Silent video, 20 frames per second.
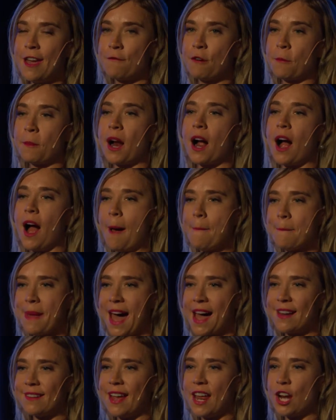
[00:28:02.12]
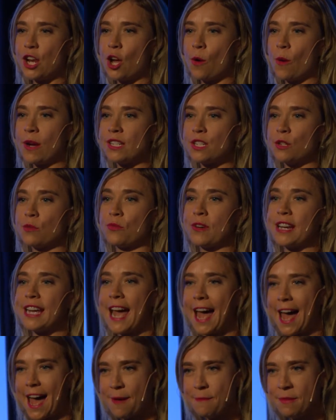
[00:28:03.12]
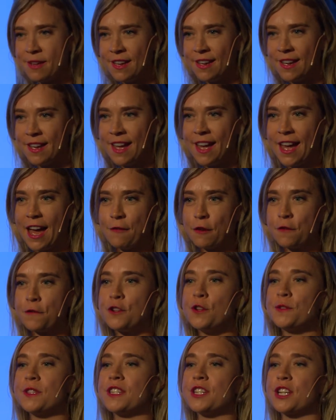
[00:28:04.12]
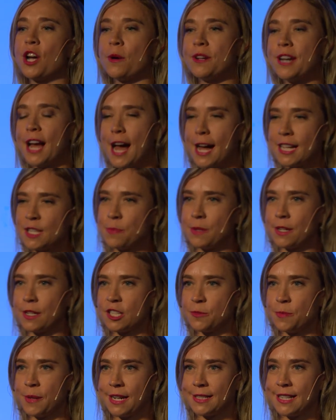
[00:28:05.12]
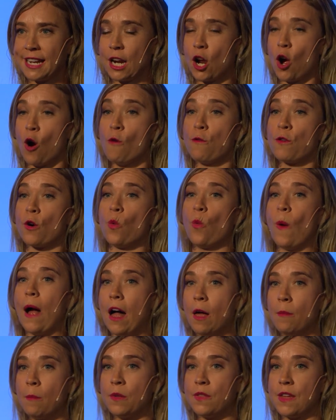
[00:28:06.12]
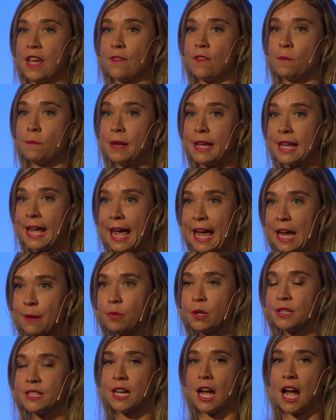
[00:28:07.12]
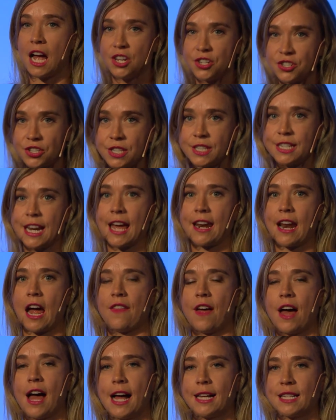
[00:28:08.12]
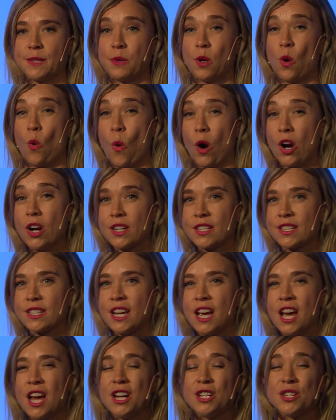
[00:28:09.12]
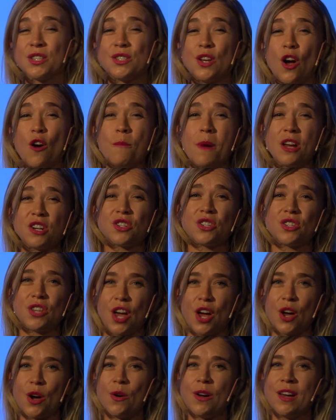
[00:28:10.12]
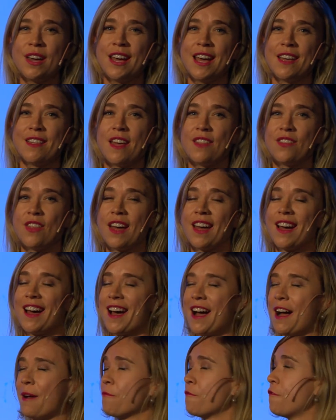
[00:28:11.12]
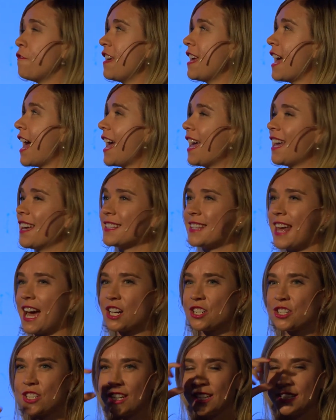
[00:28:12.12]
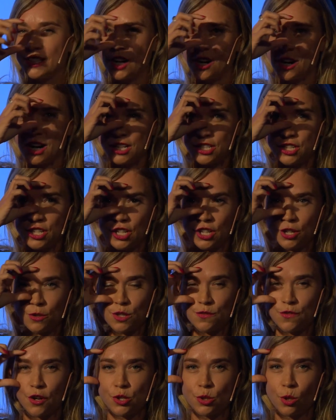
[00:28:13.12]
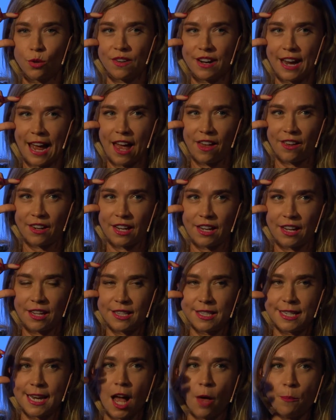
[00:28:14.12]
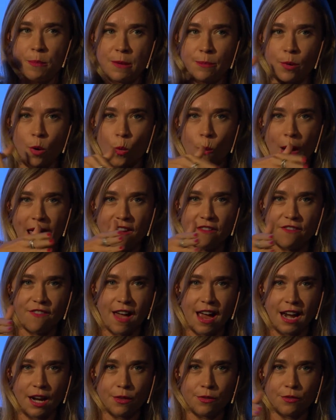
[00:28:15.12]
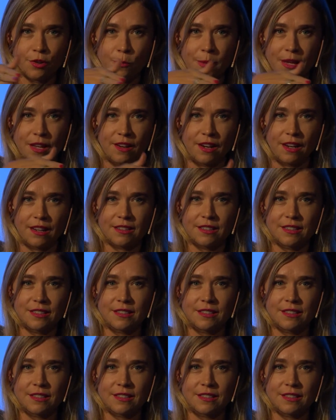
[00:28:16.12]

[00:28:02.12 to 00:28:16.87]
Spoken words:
from combat and going to rehab and refusing to go into hospitals because they get overwhelmed with even being able to understand how the hospital works. So much so that the VA is actually starting to use virtual reality to help people wayfind through buildings.